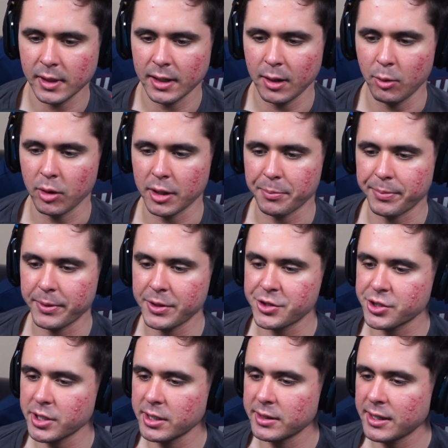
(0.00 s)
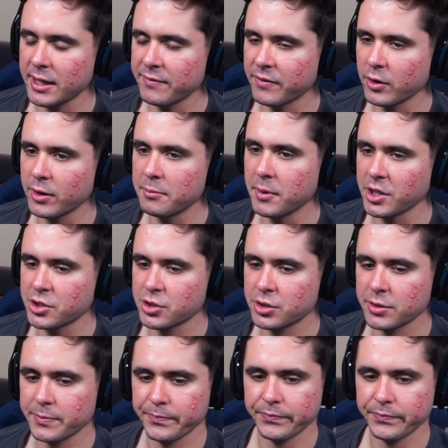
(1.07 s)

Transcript: I would appreciate that very much.